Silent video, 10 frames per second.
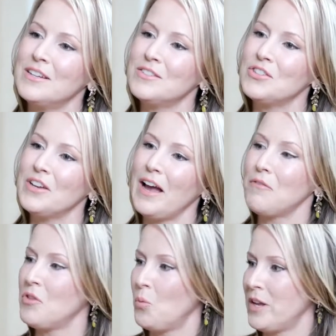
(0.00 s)
to have
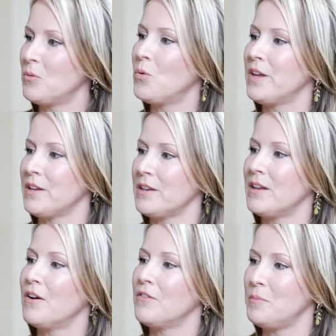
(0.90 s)
the win-win of